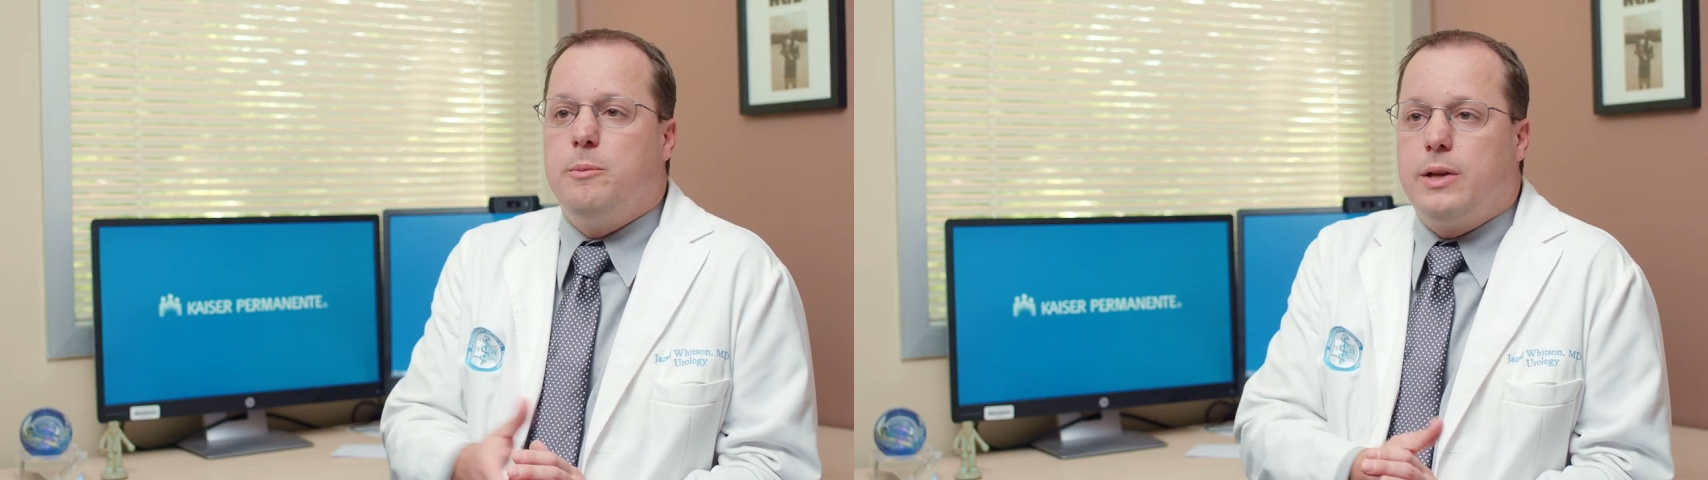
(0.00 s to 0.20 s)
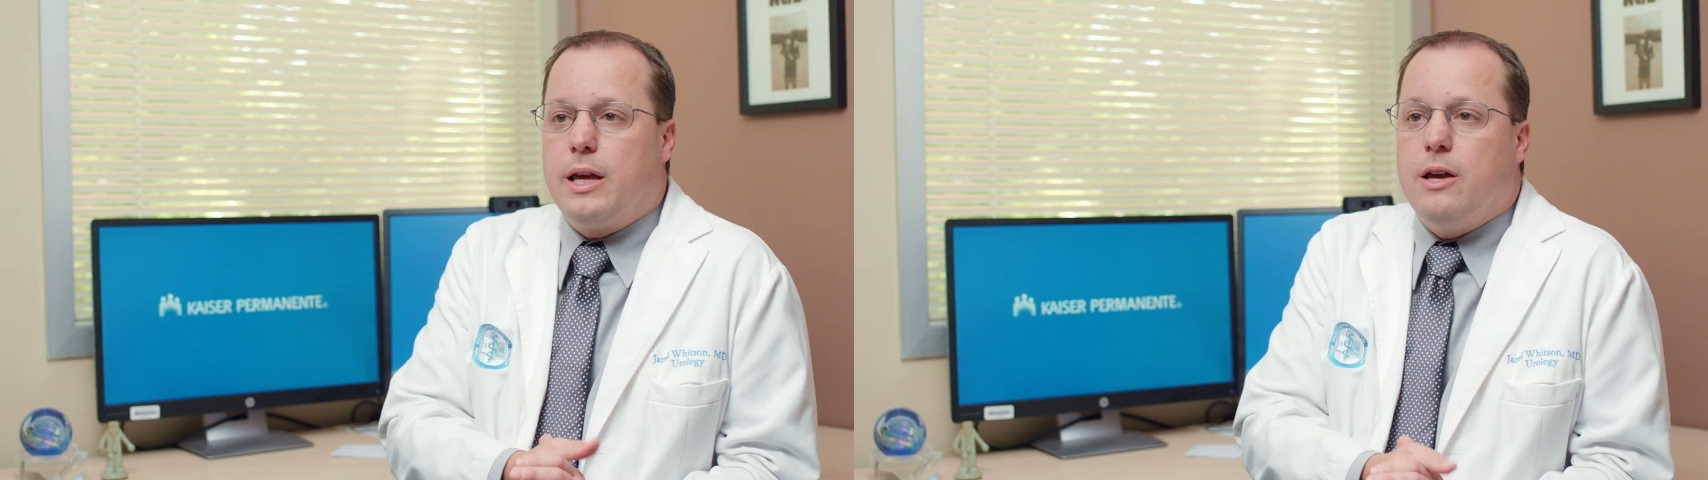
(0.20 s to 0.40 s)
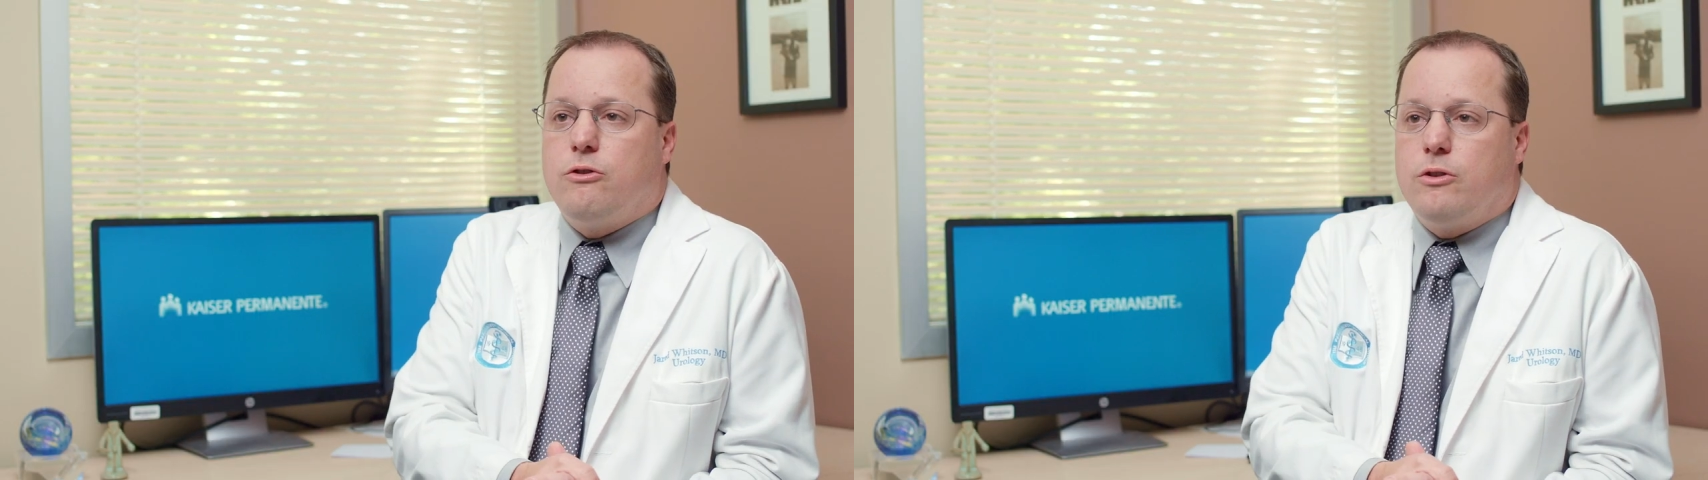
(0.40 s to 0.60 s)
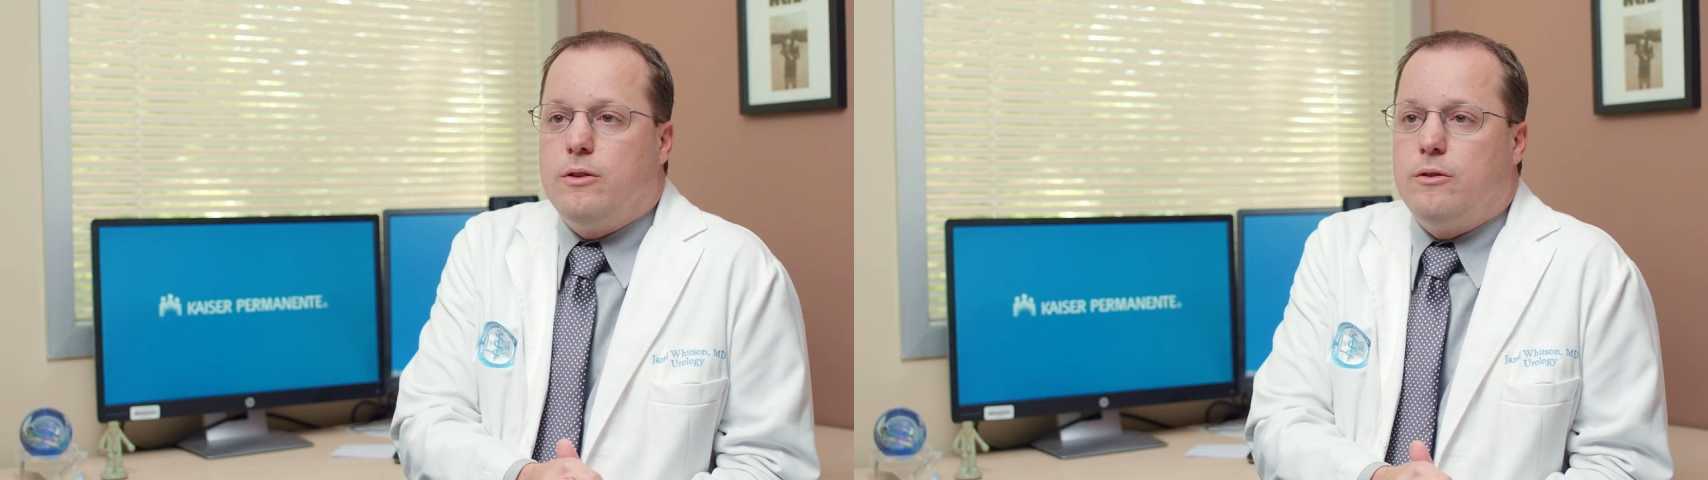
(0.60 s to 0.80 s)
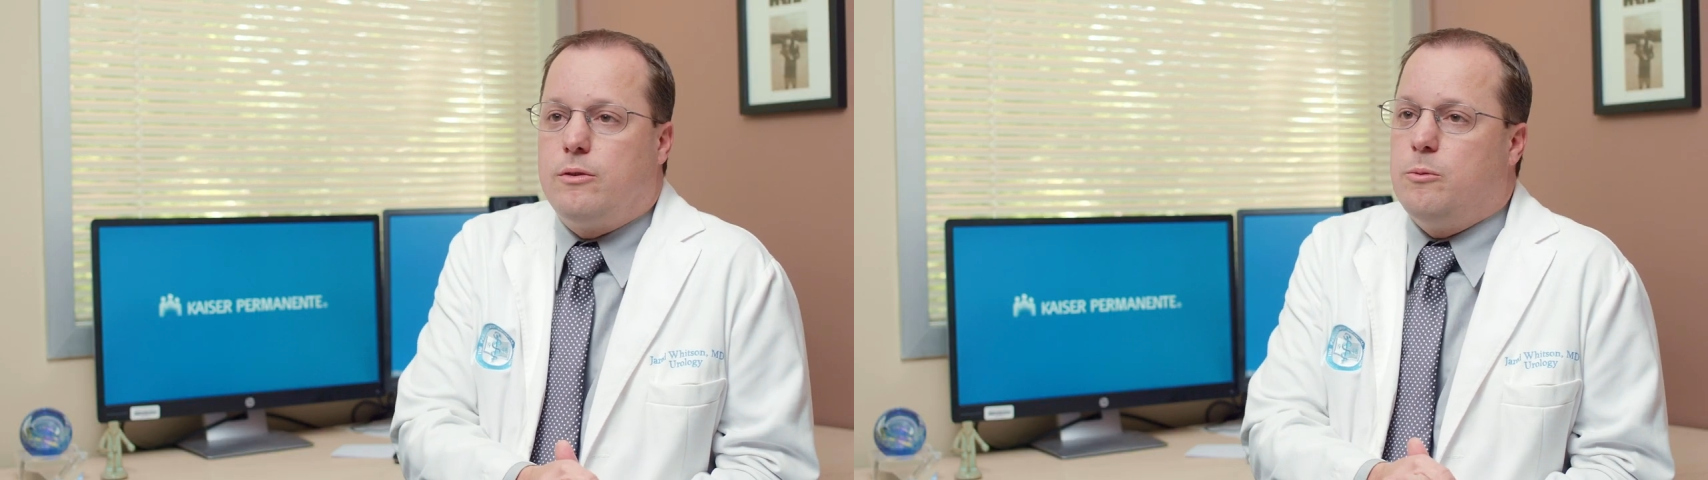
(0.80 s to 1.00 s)

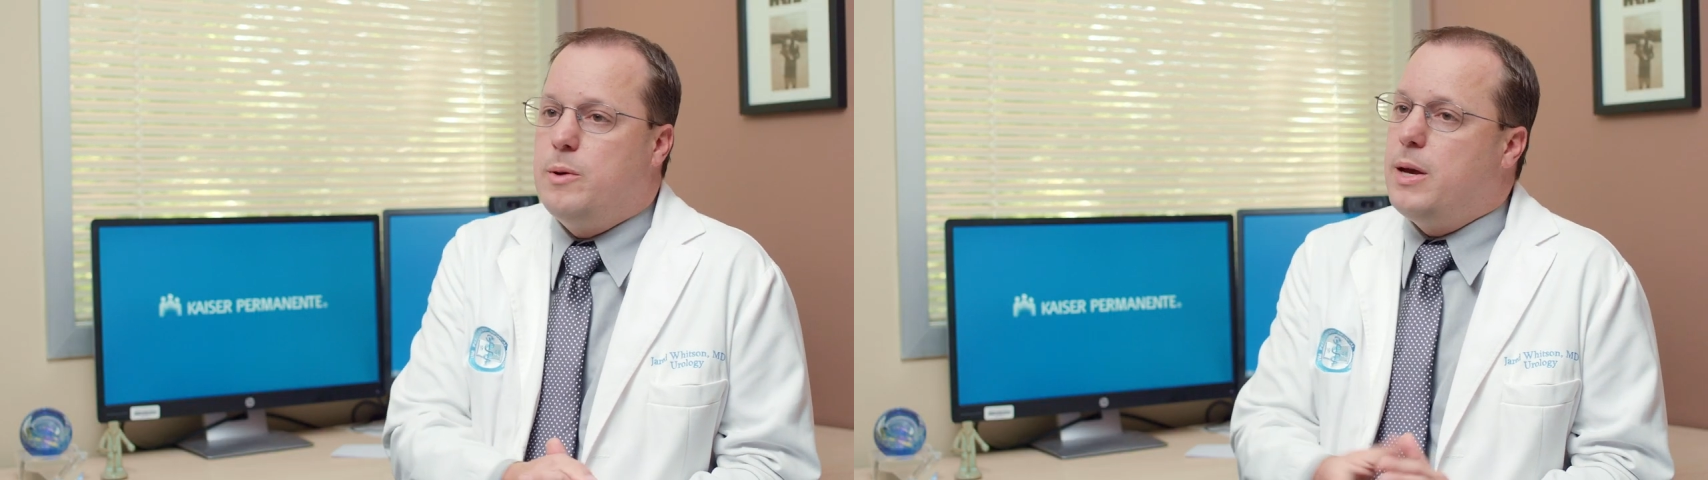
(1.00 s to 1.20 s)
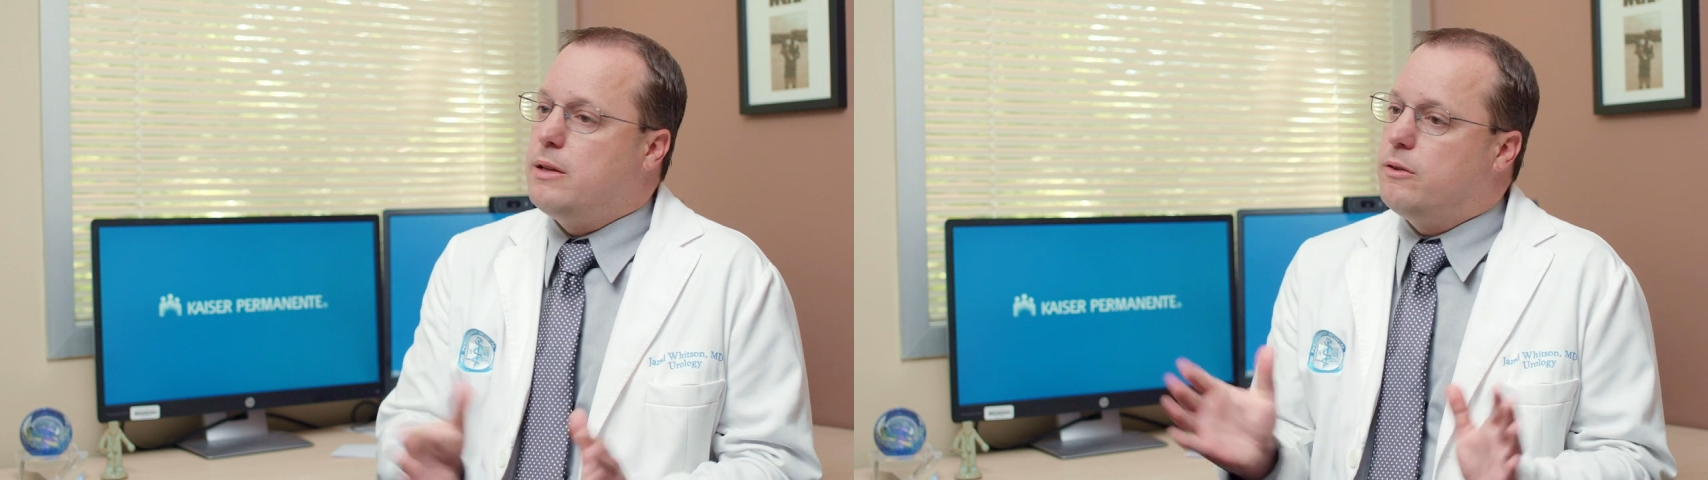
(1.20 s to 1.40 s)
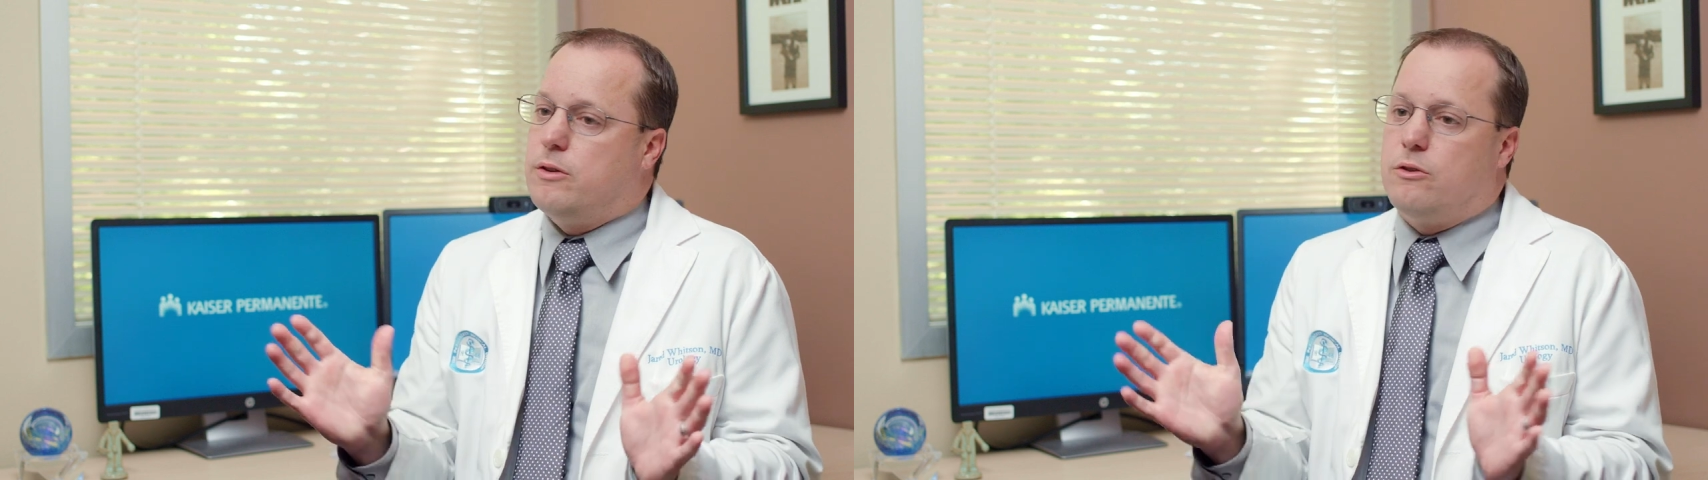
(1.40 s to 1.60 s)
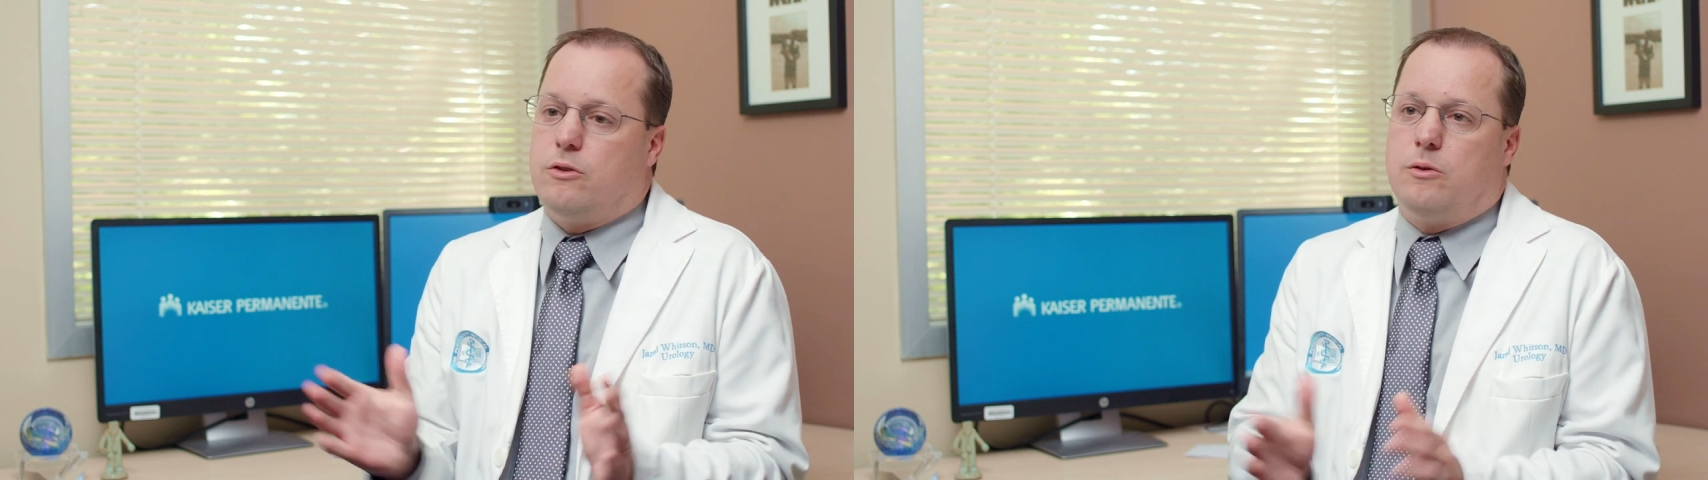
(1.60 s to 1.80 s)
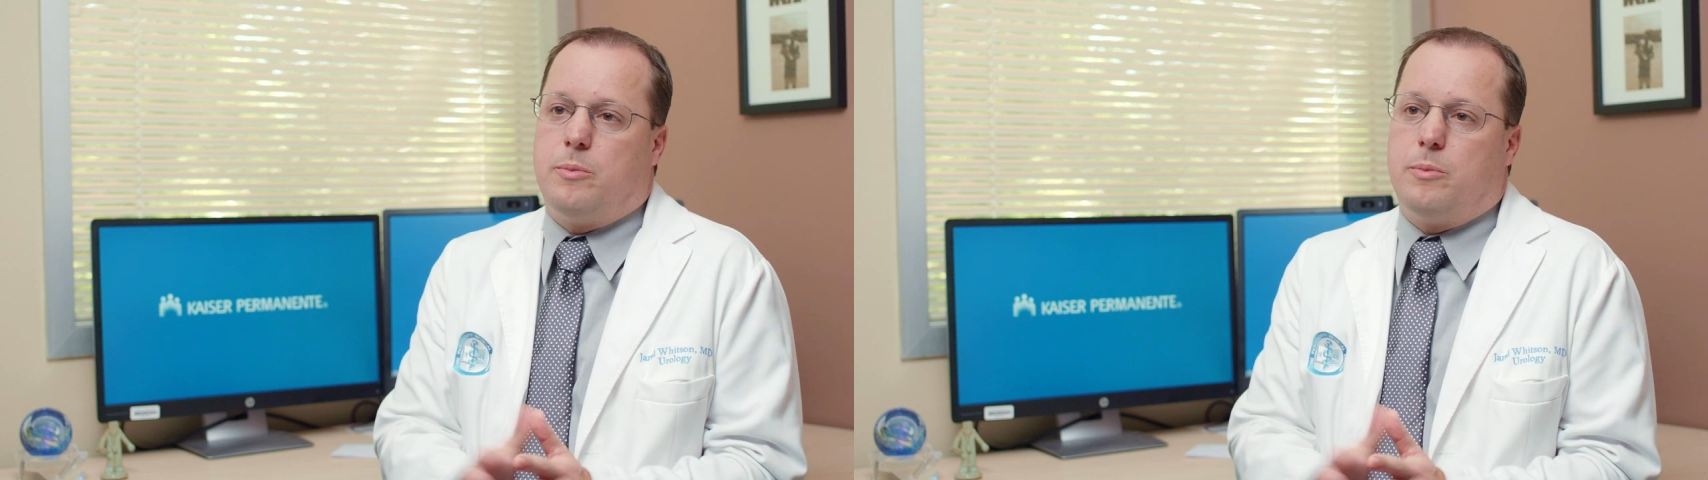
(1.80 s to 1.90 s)
implications. We make decisions